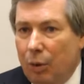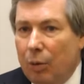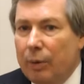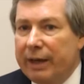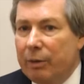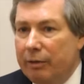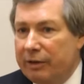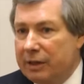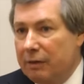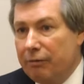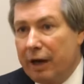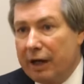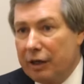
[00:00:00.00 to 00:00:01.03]
Well, we
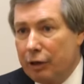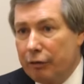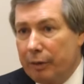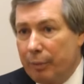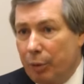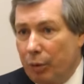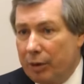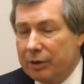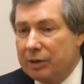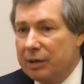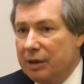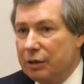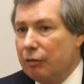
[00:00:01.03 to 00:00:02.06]
receive regular
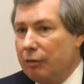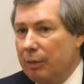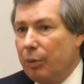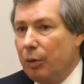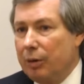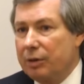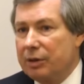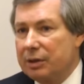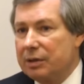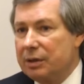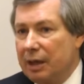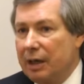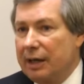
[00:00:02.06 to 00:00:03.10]
reports. These are
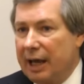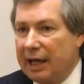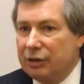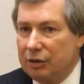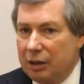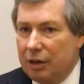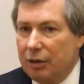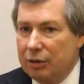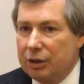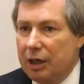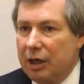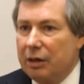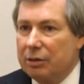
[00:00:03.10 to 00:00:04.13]
reports not to the
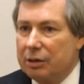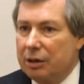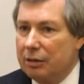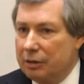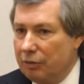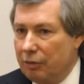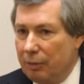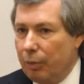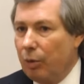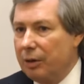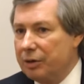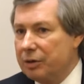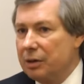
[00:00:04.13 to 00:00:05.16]
co-chairs. These are
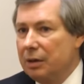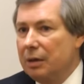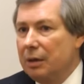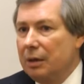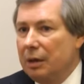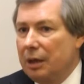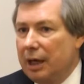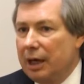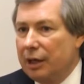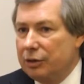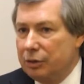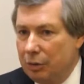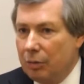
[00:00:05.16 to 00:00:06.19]
reports to
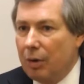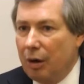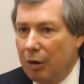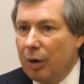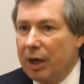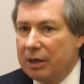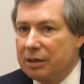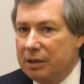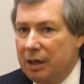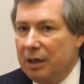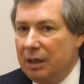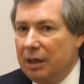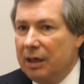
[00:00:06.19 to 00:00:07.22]

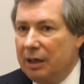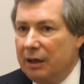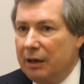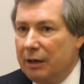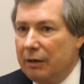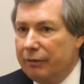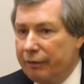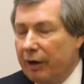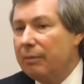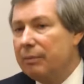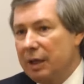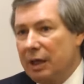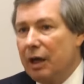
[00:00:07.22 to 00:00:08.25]
OSCE
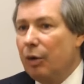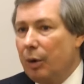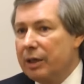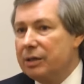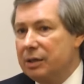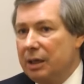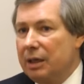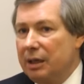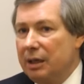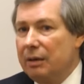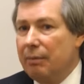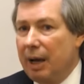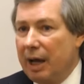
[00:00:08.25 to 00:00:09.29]
from the
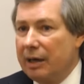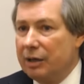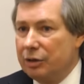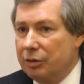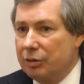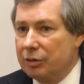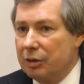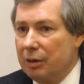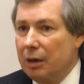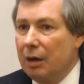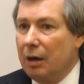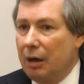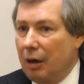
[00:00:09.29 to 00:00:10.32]
OSCE monitors
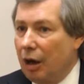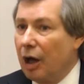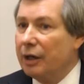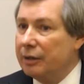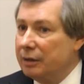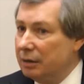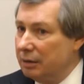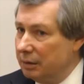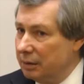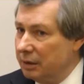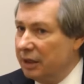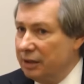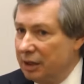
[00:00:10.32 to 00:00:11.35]
on
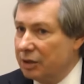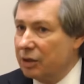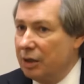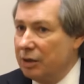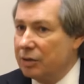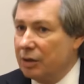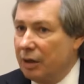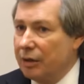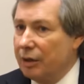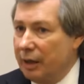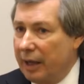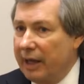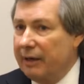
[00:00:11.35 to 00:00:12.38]
conditions on
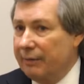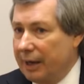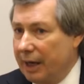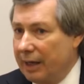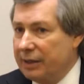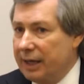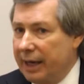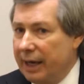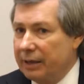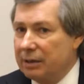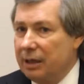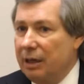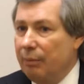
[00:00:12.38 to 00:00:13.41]
the line of
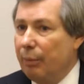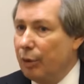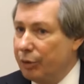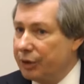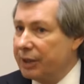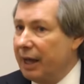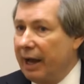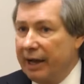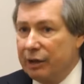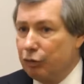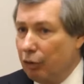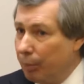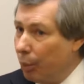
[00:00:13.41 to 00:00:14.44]
contact. And both
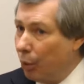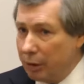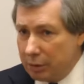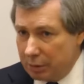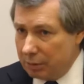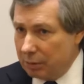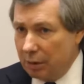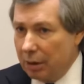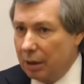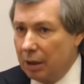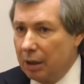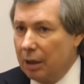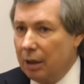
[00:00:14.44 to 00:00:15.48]
sides report
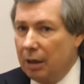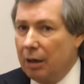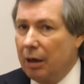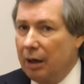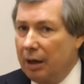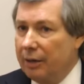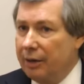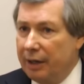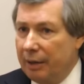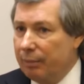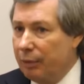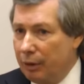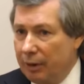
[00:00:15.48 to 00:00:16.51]
the
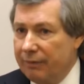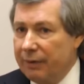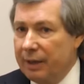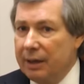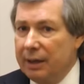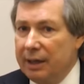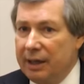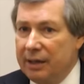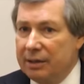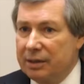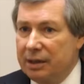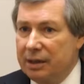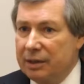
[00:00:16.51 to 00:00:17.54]
number of
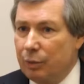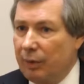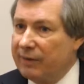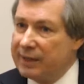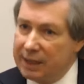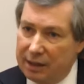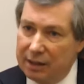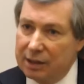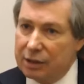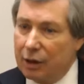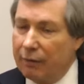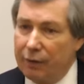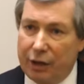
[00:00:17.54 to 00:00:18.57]
incidents. We've seen
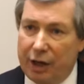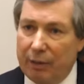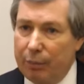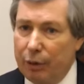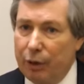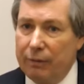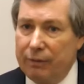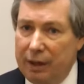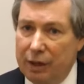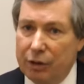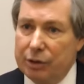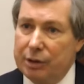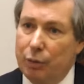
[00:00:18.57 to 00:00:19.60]
this over a number of
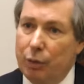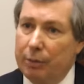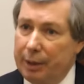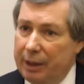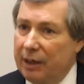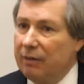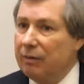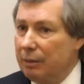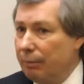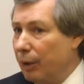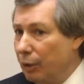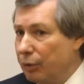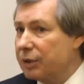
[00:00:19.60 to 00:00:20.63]
years, and we believe
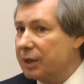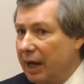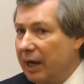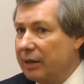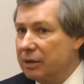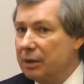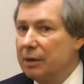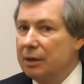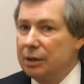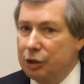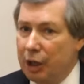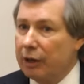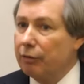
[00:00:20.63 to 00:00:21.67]
that both sides
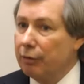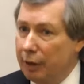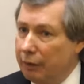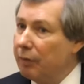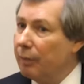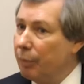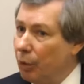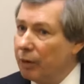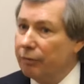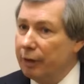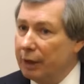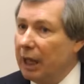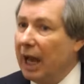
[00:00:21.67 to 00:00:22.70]
generally
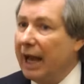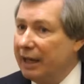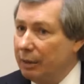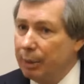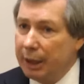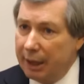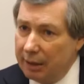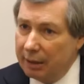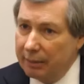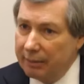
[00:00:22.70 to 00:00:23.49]
report reliably.